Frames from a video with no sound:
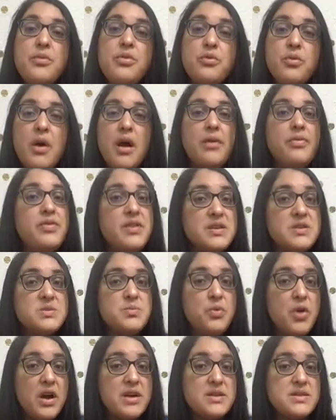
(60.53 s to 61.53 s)
throughout this
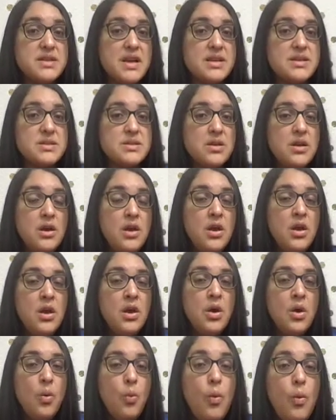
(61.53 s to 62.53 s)
process.
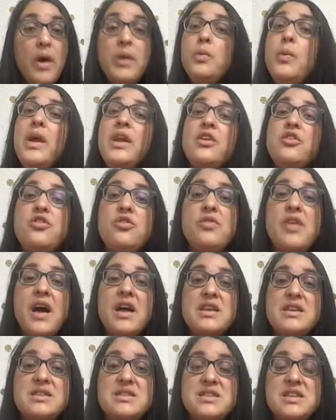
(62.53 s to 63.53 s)
One way to do
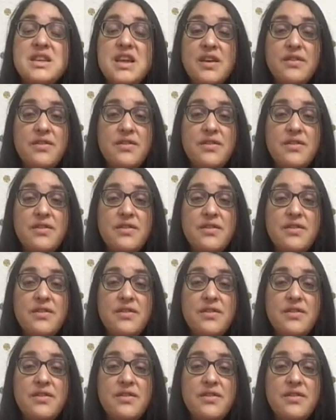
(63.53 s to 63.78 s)
that is to give